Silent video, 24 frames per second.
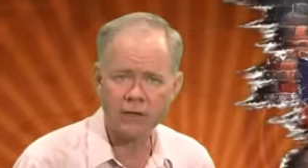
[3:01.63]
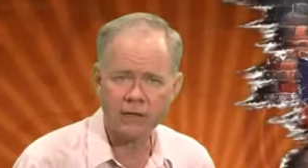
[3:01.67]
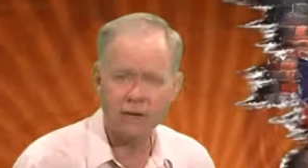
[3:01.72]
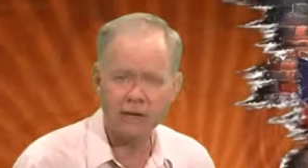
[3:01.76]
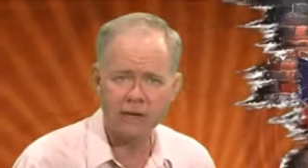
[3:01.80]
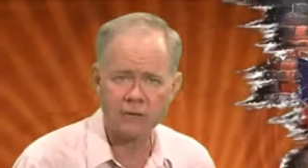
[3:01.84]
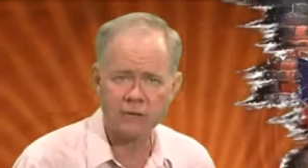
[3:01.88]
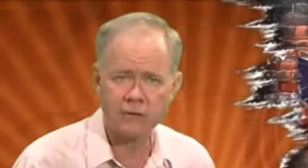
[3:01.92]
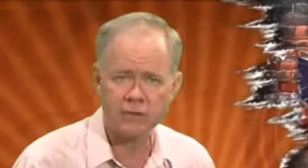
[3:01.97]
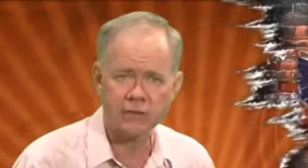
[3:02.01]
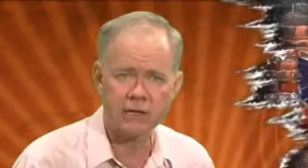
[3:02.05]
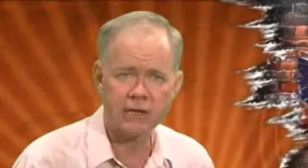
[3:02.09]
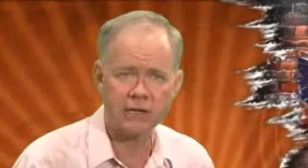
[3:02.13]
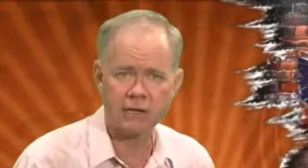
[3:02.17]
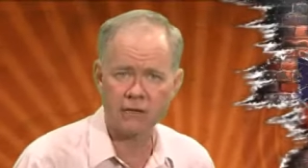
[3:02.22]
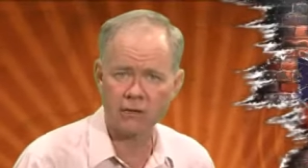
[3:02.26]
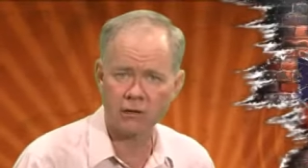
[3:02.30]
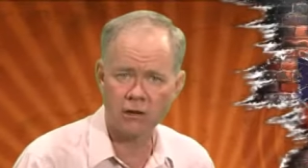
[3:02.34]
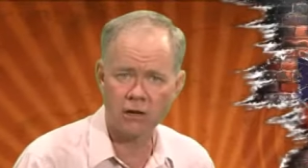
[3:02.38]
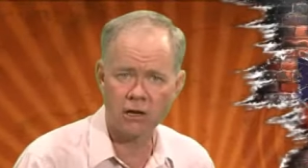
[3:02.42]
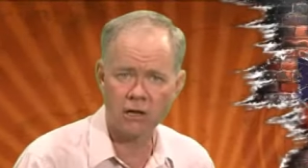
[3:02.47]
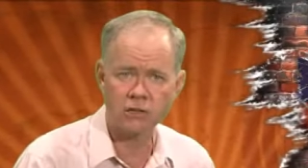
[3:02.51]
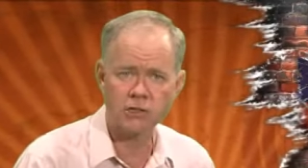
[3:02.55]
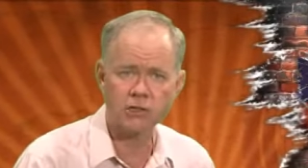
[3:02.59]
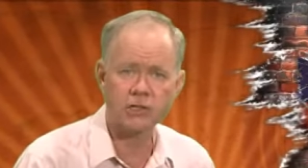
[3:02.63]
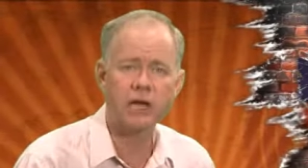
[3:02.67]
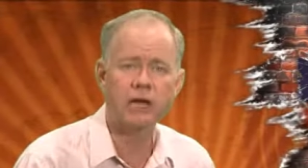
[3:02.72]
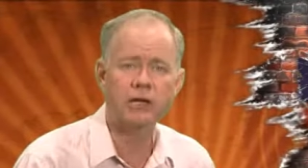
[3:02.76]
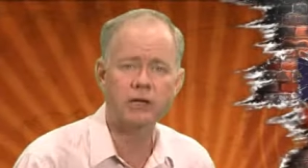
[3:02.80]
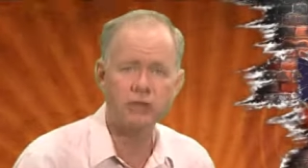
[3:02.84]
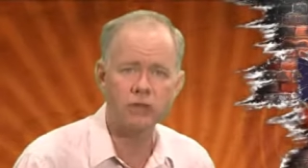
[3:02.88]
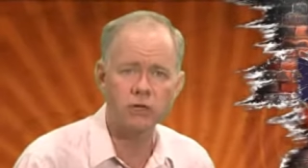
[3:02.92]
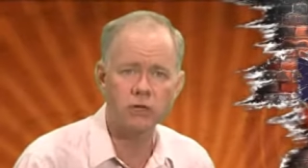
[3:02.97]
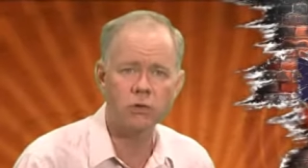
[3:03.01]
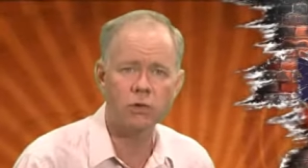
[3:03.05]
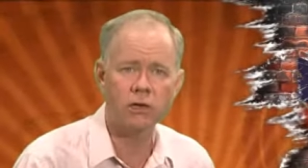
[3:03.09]
announced that it launched a
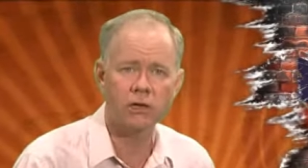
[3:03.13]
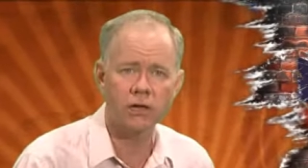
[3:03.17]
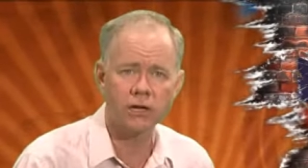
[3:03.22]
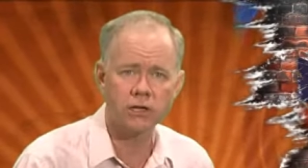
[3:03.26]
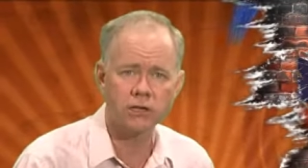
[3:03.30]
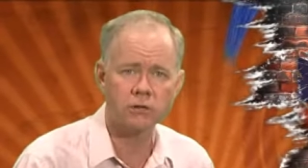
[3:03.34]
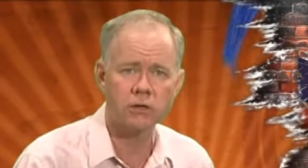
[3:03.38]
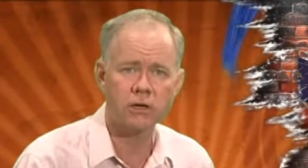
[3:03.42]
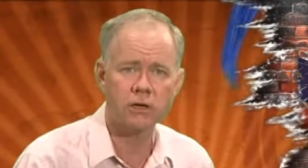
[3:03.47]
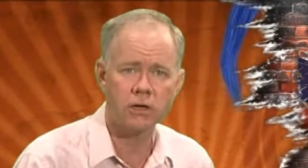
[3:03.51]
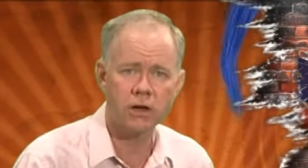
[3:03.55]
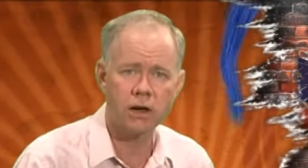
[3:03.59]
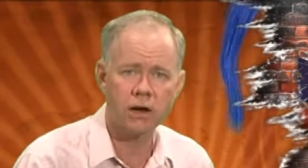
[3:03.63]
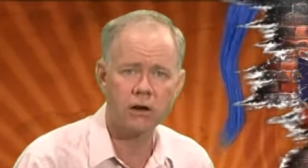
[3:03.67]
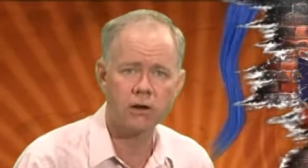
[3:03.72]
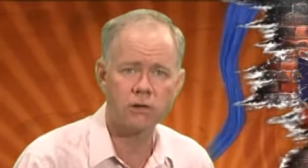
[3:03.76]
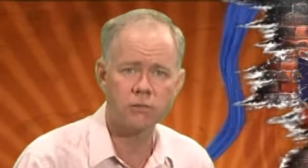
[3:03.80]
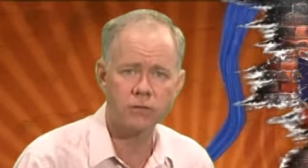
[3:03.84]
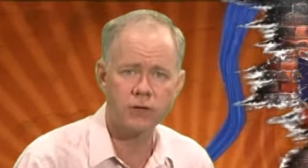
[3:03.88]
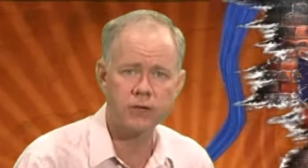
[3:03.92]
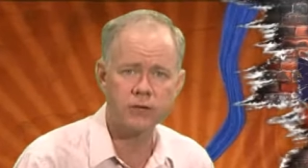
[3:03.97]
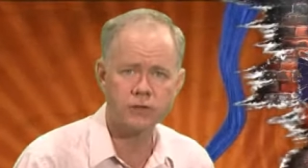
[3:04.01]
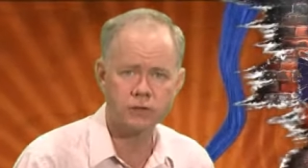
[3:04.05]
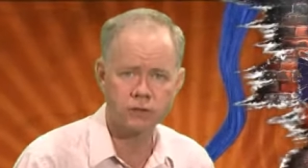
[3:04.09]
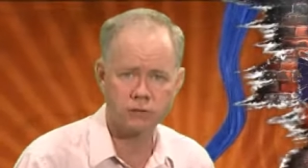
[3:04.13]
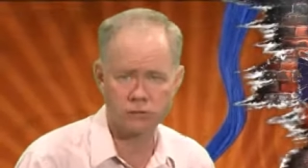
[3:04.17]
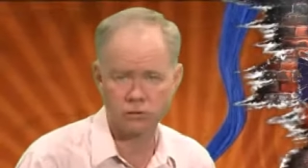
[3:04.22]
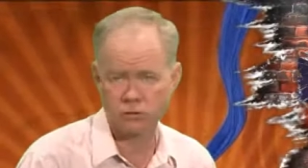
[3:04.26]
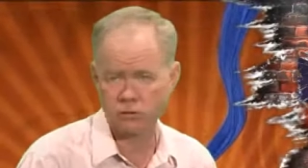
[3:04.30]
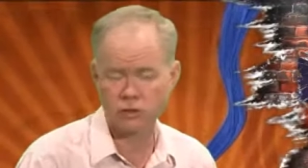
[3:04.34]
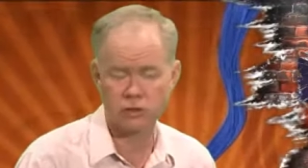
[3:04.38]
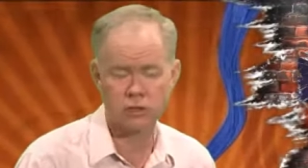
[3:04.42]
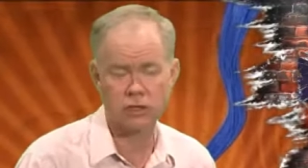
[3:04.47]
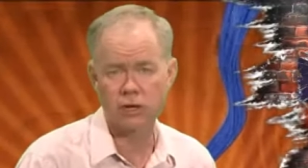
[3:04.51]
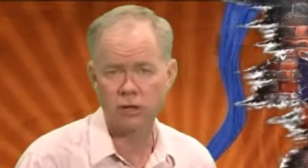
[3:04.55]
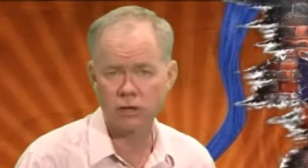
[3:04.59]
new electric car
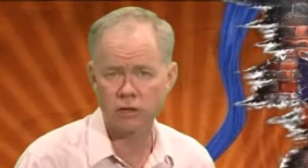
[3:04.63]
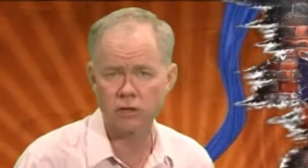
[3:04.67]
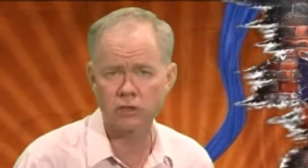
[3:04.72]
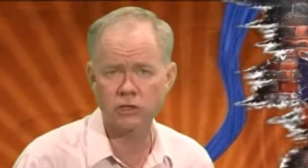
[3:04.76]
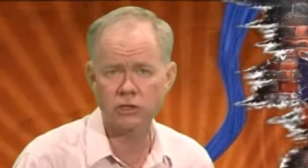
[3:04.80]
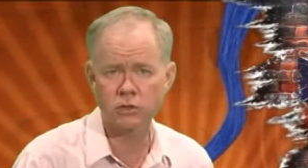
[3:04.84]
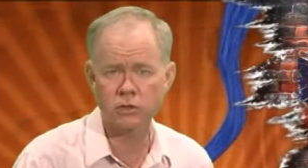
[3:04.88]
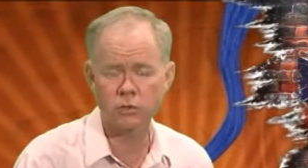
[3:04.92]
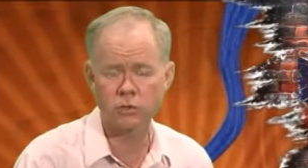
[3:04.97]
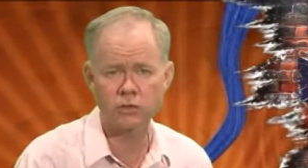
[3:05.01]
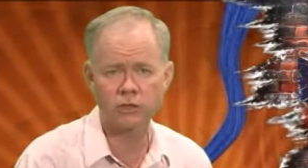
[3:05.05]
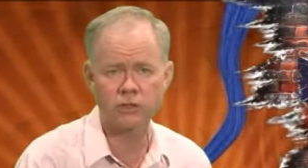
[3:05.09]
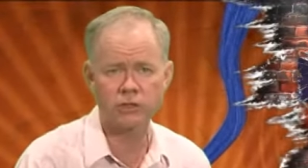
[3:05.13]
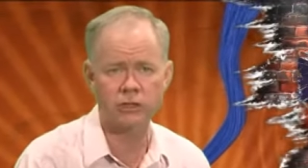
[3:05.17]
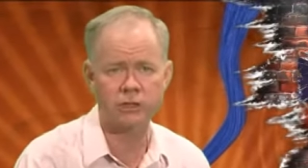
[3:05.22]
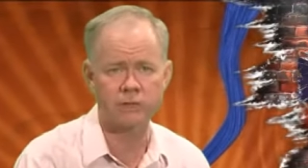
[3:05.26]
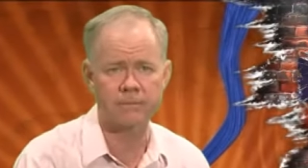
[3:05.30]
research consortium.